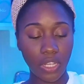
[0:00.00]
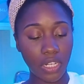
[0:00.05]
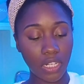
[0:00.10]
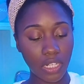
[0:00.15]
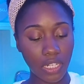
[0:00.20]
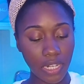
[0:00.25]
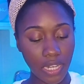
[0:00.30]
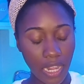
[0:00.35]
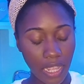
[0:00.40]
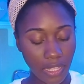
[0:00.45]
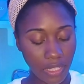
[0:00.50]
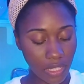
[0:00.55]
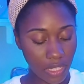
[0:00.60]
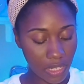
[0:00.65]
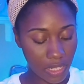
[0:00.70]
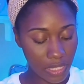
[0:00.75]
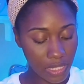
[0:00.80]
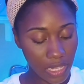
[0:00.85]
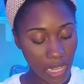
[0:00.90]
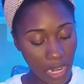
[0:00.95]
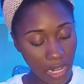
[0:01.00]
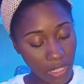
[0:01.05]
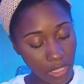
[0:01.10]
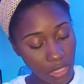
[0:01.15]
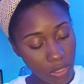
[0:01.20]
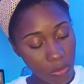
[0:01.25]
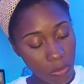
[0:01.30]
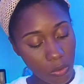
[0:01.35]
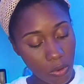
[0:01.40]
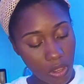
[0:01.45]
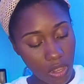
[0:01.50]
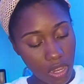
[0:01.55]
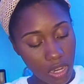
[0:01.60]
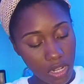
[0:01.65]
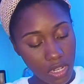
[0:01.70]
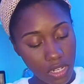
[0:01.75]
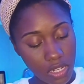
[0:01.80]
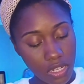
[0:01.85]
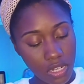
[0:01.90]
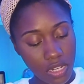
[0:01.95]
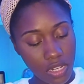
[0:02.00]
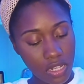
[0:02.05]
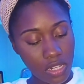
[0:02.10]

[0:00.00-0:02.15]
going to connect the attaching wand.